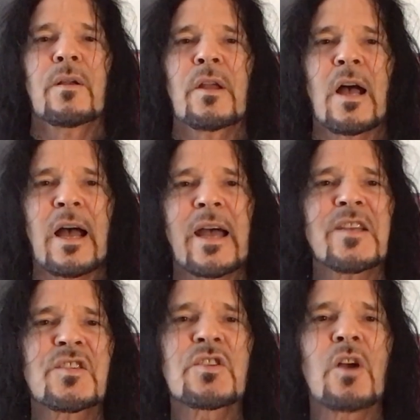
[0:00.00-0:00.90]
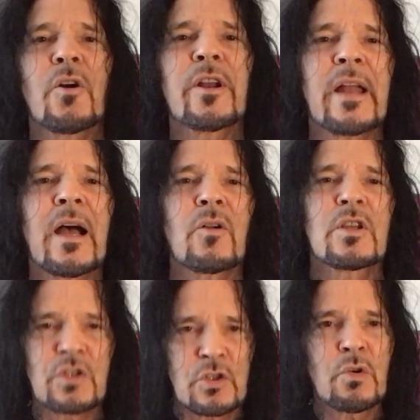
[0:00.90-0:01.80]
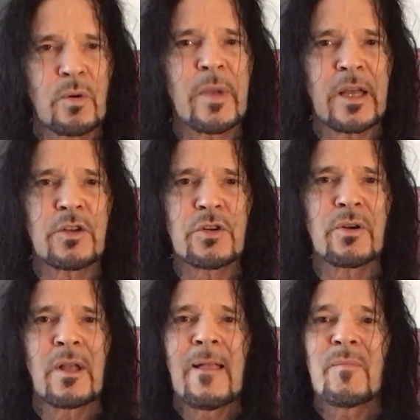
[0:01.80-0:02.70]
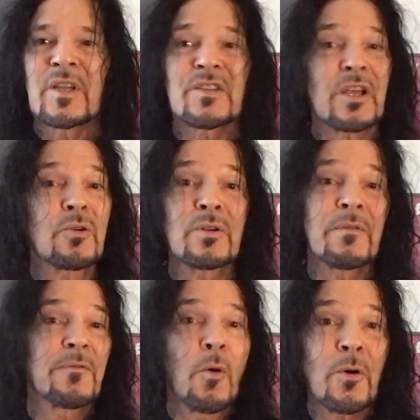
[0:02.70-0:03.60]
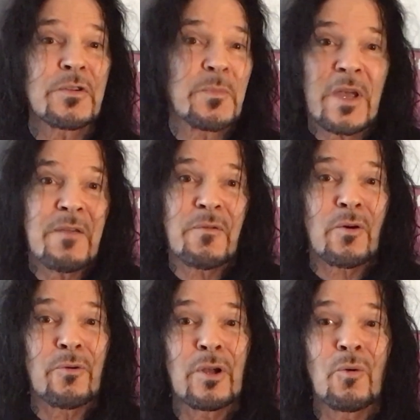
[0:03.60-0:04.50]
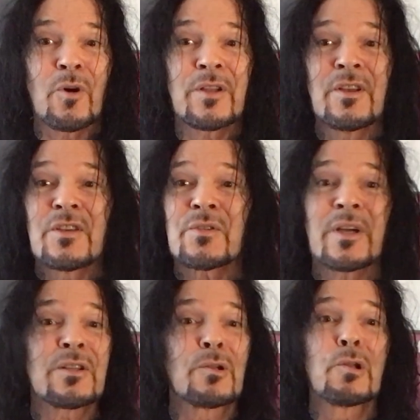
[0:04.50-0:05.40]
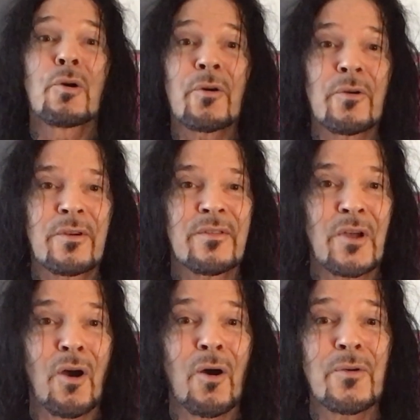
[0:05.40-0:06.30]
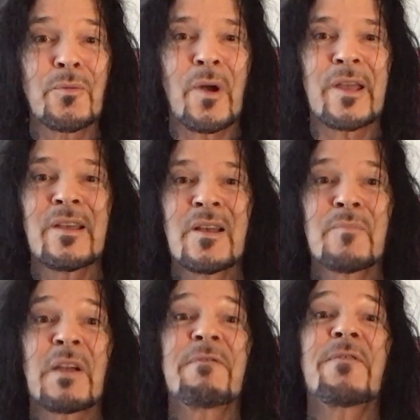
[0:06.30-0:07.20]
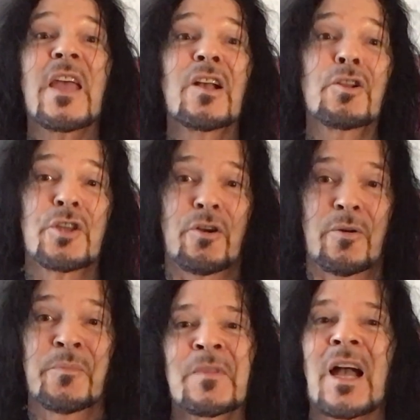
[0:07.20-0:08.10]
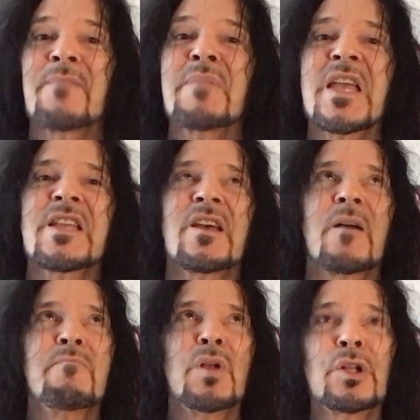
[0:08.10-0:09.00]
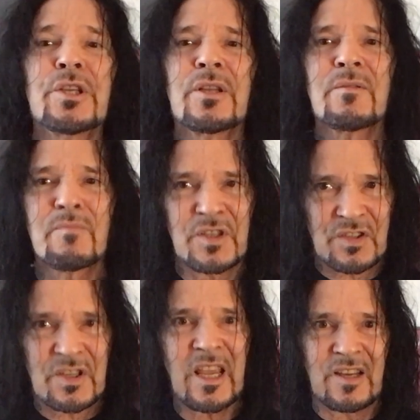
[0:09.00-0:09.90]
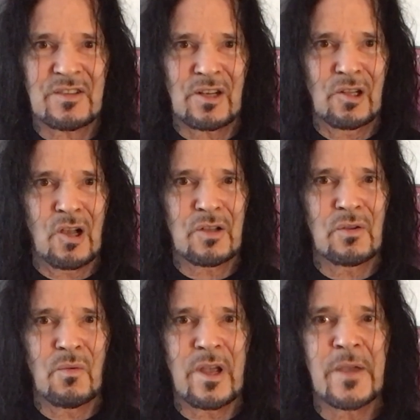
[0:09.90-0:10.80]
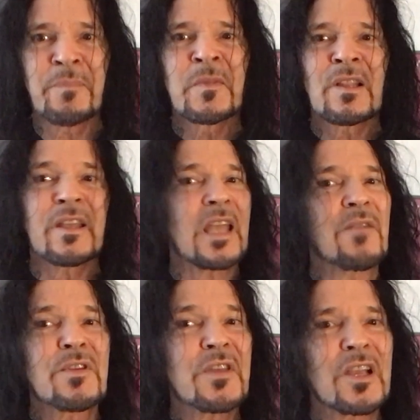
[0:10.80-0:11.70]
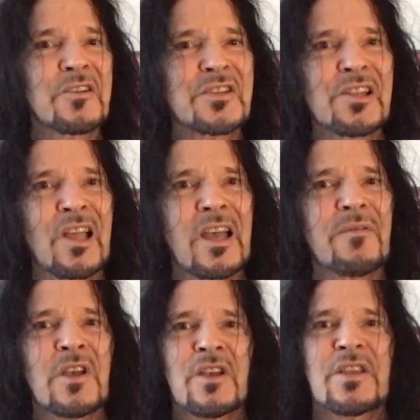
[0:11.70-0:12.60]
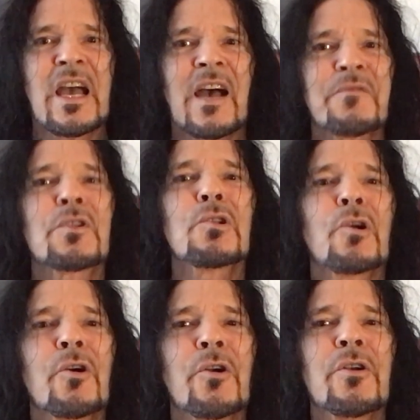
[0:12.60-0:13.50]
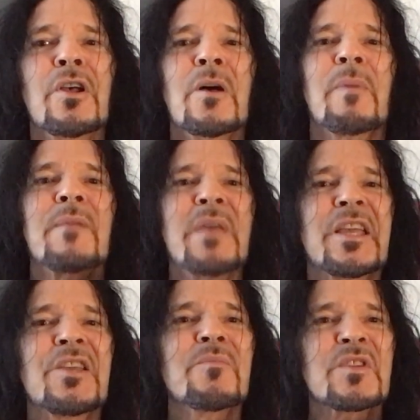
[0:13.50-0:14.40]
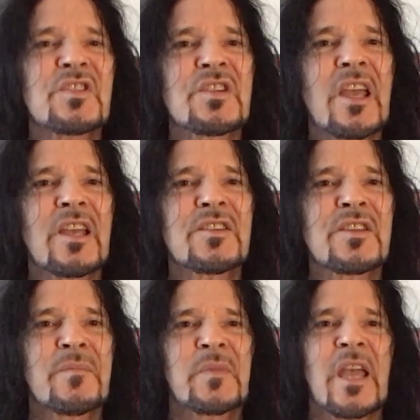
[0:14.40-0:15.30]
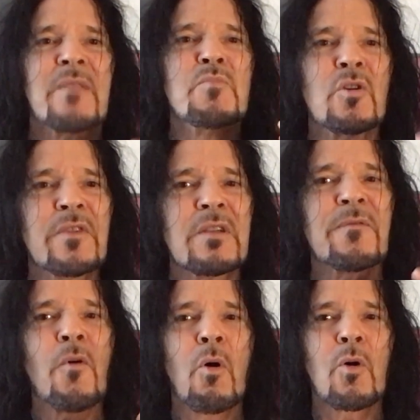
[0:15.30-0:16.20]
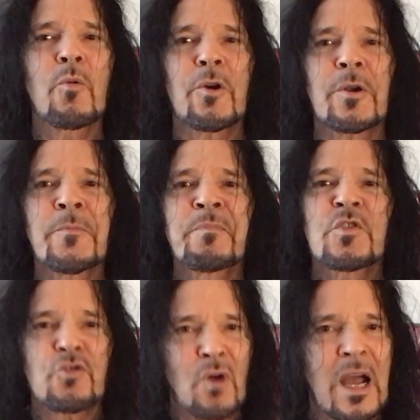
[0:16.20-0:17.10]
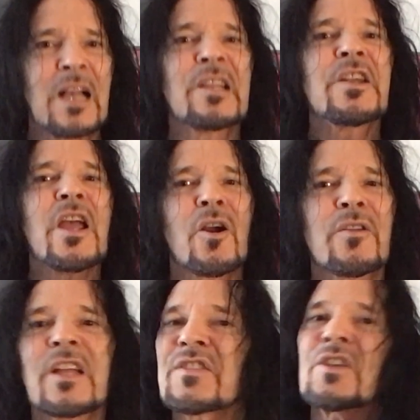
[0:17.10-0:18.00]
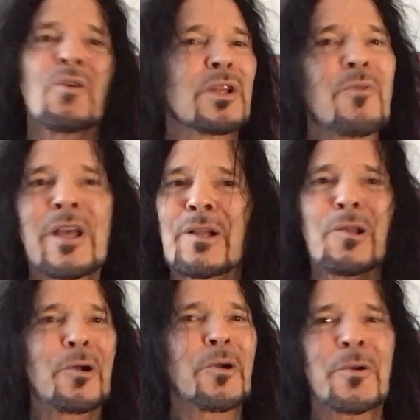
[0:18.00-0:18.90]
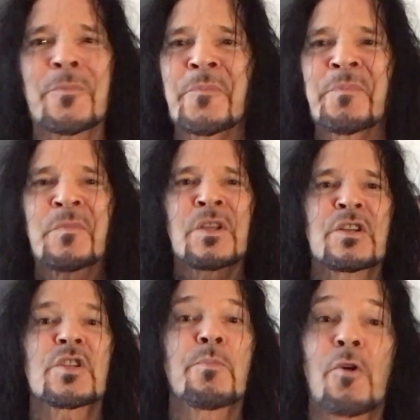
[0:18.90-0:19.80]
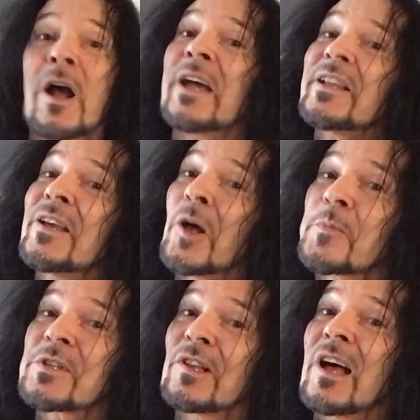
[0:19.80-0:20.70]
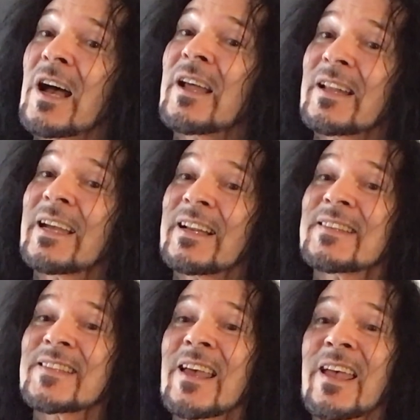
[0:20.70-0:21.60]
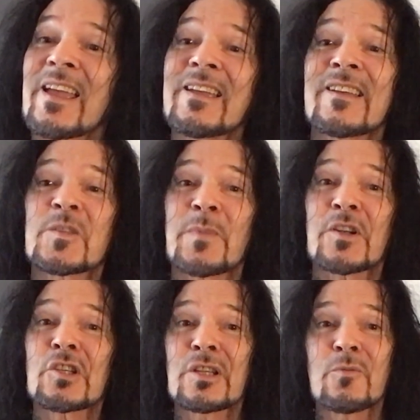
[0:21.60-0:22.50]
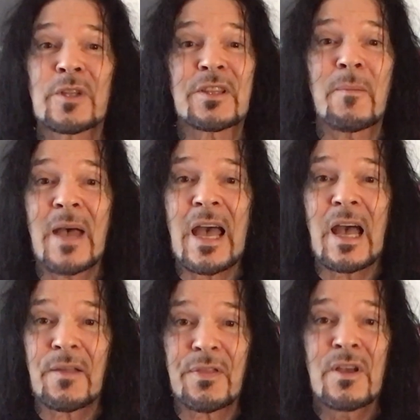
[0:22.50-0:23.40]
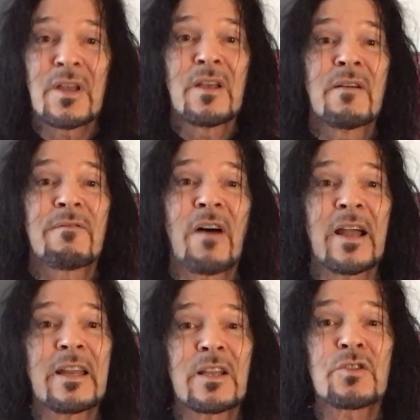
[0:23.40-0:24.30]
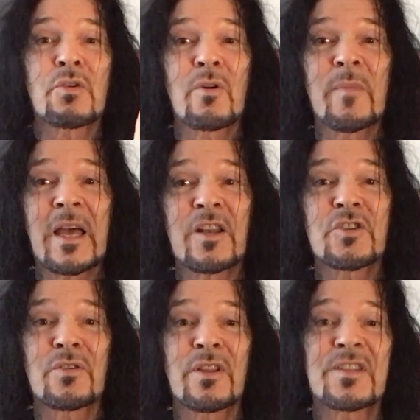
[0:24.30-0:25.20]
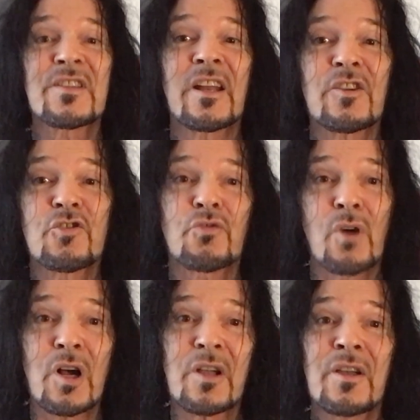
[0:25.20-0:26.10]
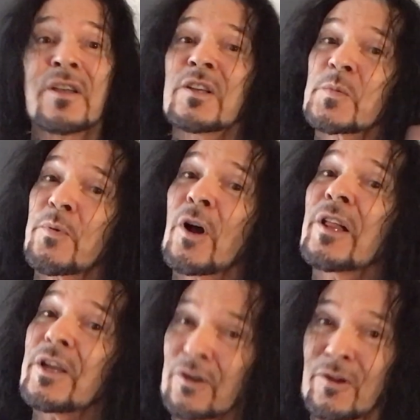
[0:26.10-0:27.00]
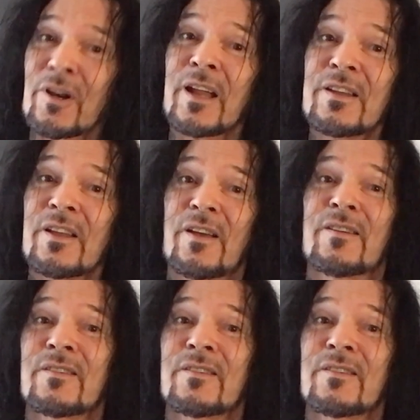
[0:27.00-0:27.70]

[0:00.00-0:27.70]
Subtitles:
Now, I started out as a tour manager because I couldn't afford to pay for a real one, so I had to learn the hard way by failure. I made a million mistakes along the way. Like everything else in life, you have to learn by making mistakes and moving forward. Trial and error, that's the only way to learn. Sobriety helps a lot, I gotta say, especially with the math. Finding a tour manager that's not a drunk is probably a good idea.